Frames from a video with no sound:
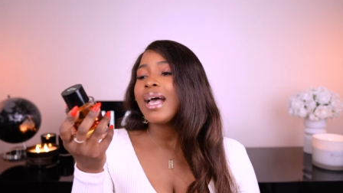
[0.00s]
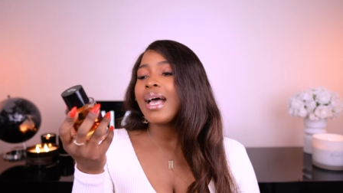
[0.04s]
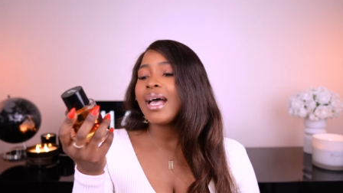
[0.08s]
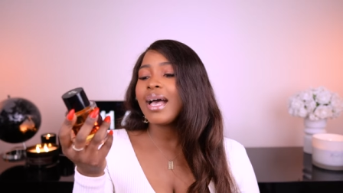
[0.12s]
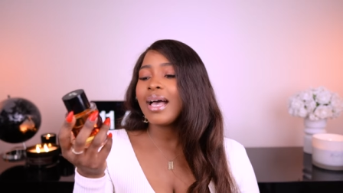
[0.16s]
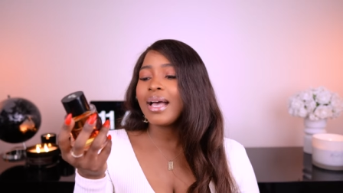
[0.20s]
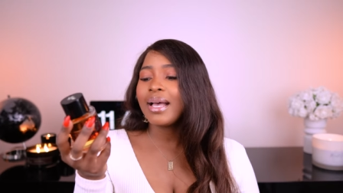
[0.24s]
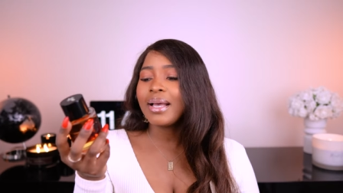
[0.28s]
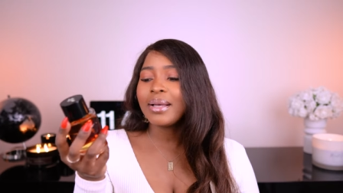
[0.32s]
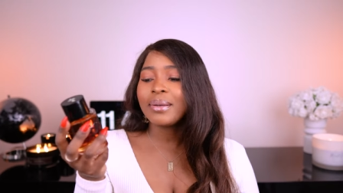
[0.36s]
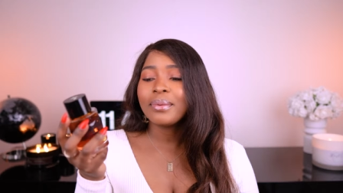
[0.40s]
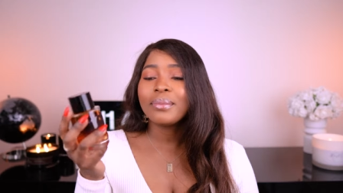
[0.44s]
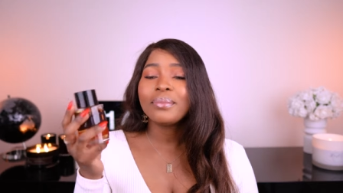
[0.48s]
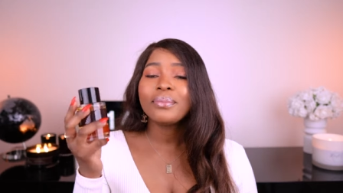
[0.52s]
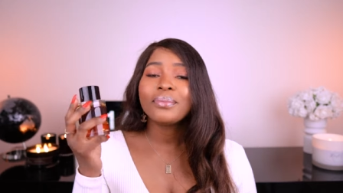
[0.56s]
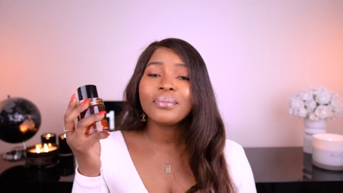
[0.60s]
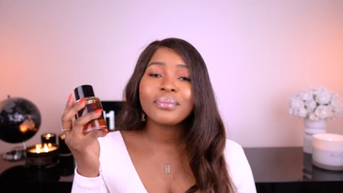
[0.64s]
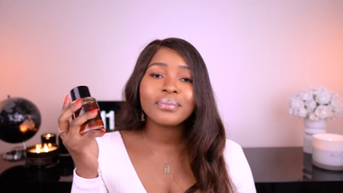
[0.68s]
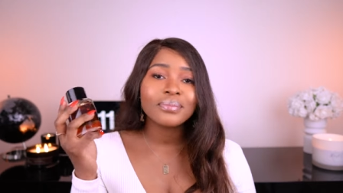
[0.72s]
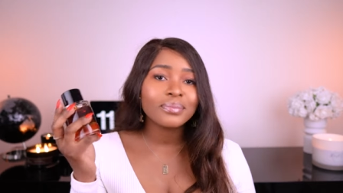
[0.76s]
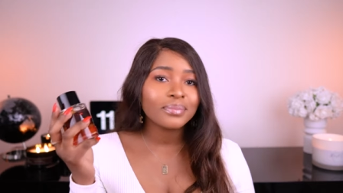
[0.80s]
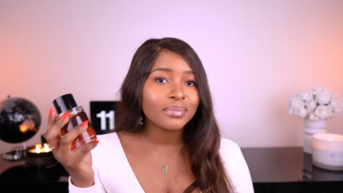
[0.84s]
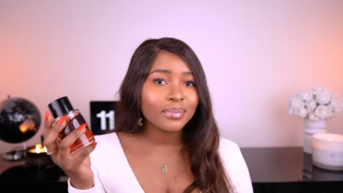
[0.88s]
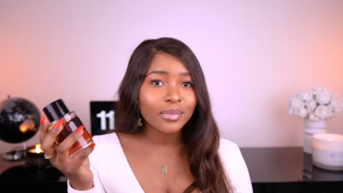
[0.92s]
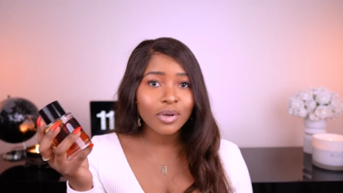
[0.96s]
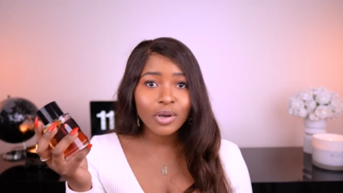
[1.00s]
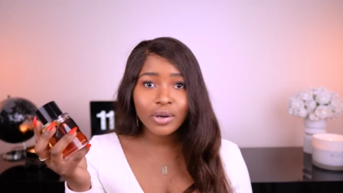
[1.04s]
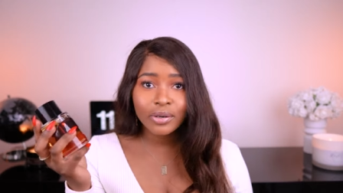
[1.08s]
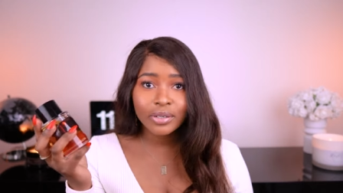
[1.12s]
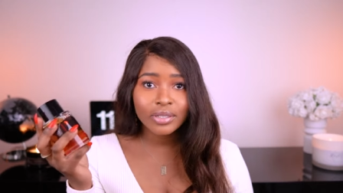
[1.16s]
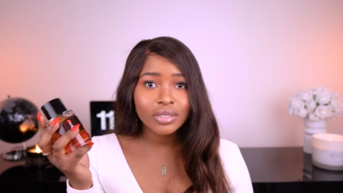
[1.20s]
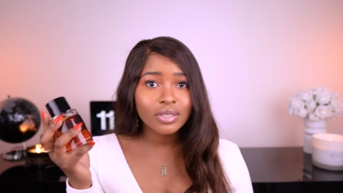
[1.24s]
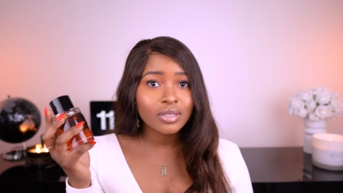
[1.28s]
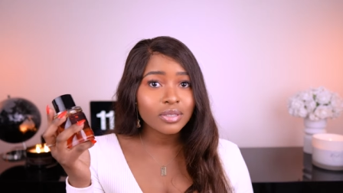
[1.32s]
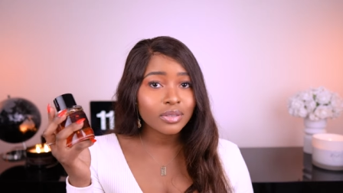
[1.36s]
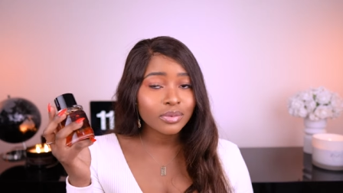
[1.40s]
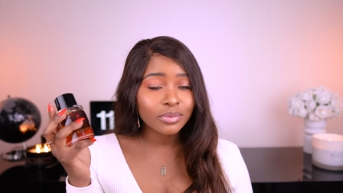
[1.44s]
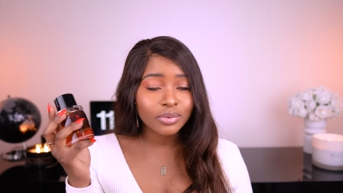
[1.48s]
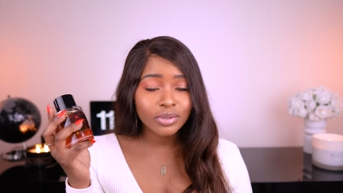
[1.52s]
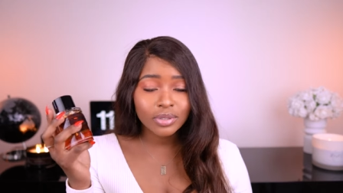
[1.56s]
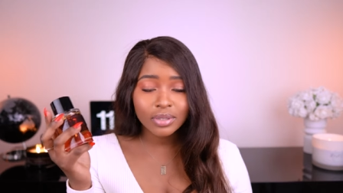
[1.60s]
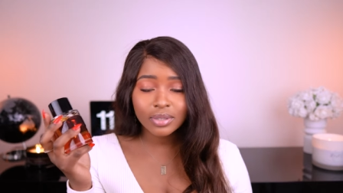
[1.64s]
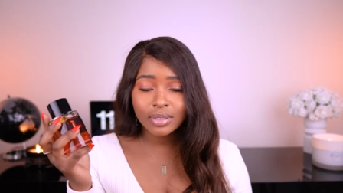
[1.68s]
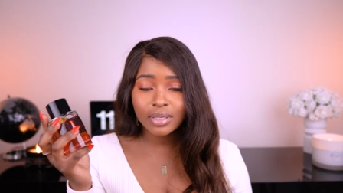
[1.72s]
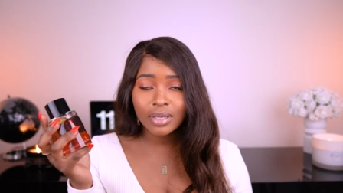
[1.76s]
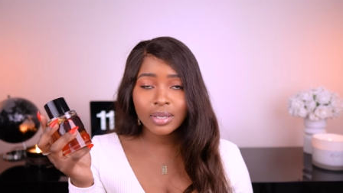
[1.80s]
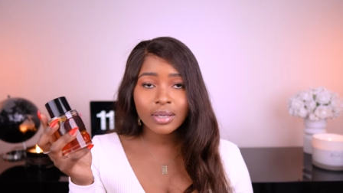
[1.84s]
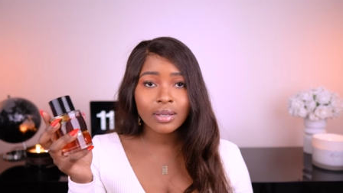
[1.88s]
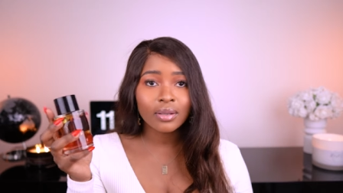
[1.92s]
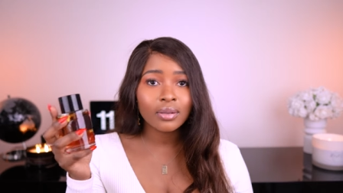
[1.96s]
Um, Maurice
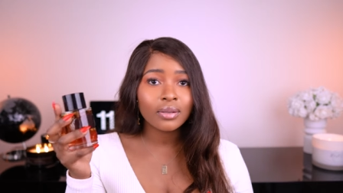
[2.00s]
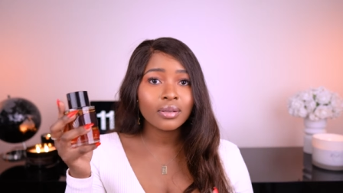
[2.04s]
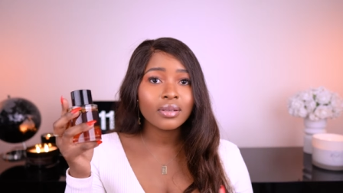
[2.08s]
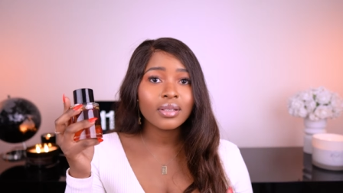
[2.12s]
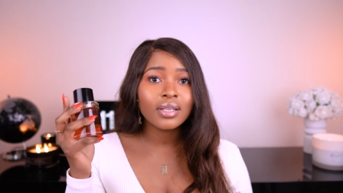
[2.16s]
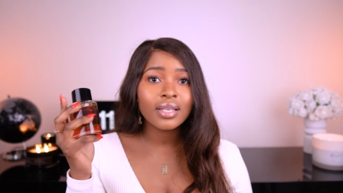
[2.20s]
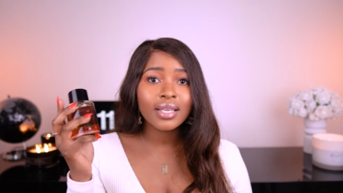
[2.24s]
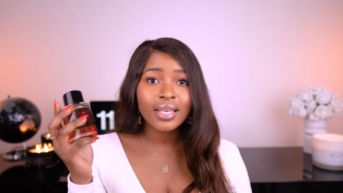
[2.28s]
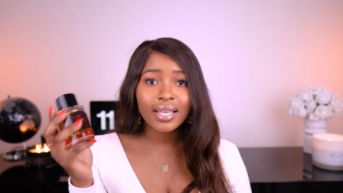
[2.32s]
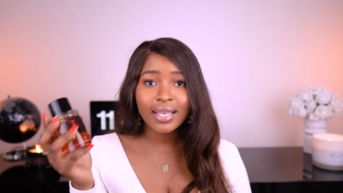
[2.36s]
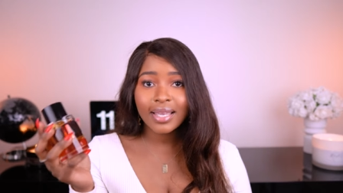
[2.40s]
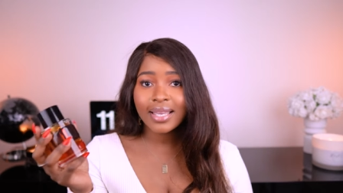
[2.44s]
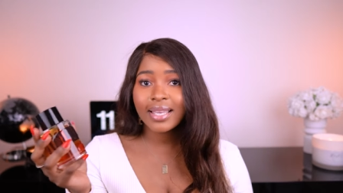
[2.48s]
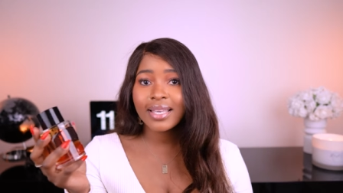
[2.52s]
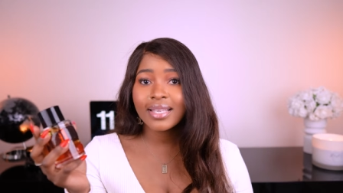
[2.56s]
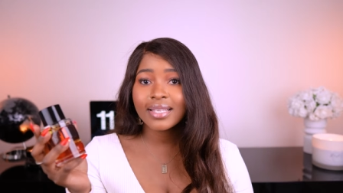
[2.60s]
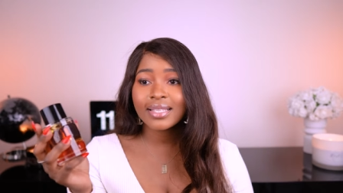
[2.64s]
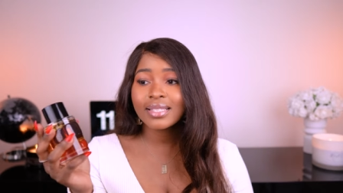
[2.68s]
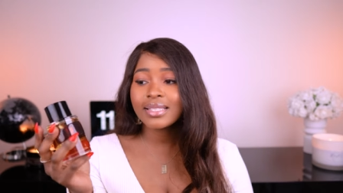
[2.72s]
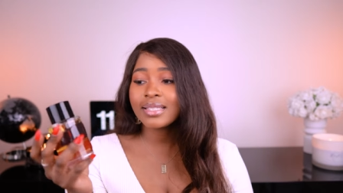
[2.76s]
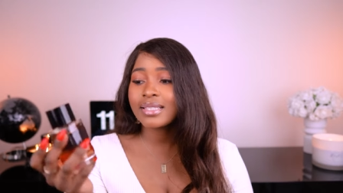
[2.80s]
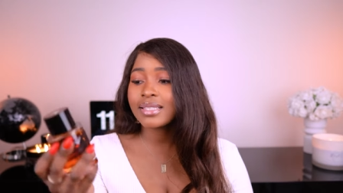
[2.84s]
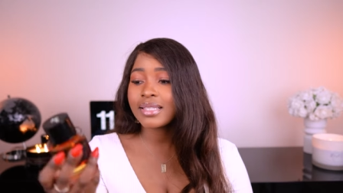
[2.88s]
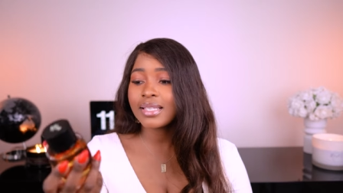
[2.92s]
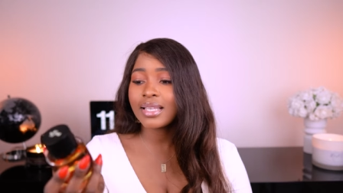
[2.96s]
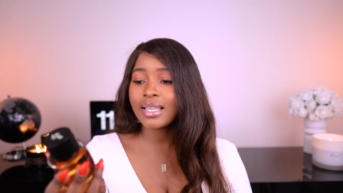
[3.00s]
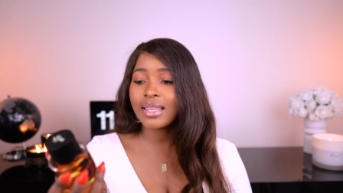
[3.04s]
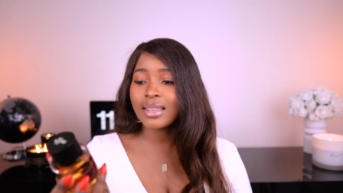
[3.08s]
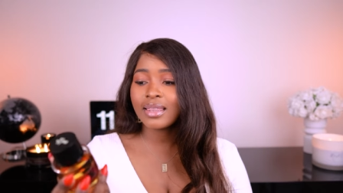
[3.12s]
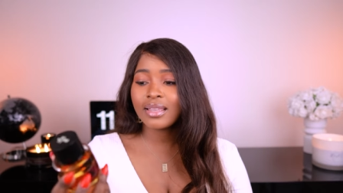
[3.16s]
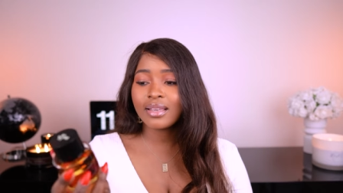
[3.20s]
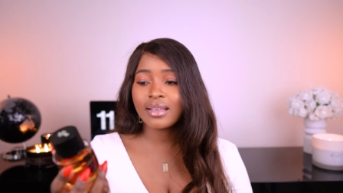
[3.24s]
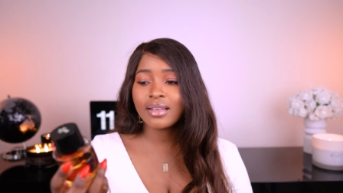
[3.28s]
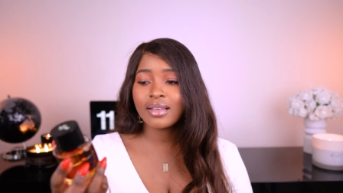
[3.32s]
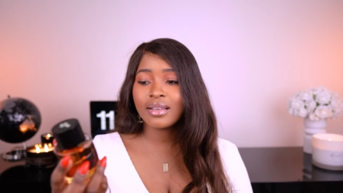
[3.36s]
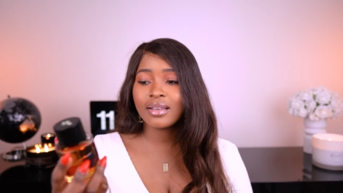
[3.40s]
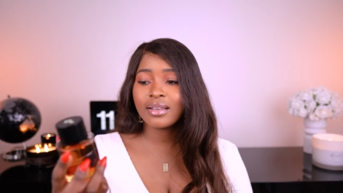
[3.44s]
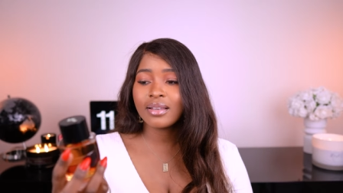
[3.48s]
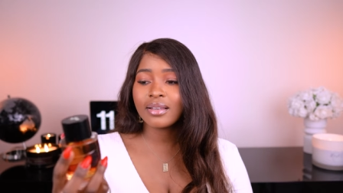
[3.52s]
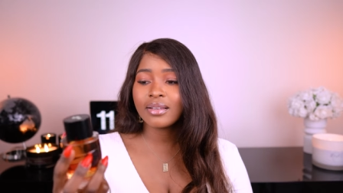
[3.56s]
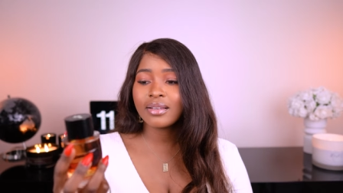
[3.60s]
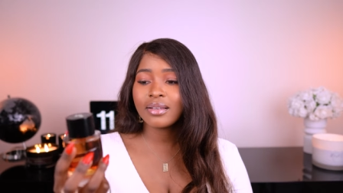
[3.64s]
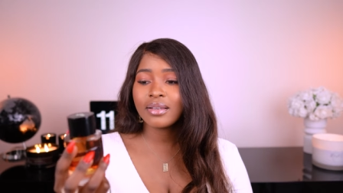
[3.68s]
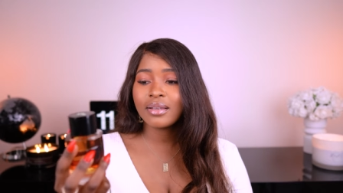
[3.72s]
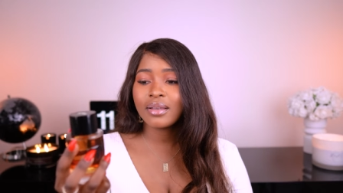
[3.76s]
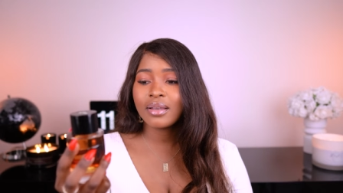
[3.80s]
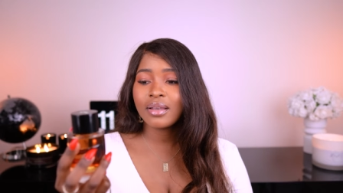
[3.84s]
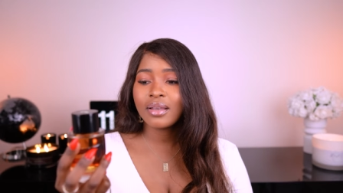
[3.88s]
Roucel is the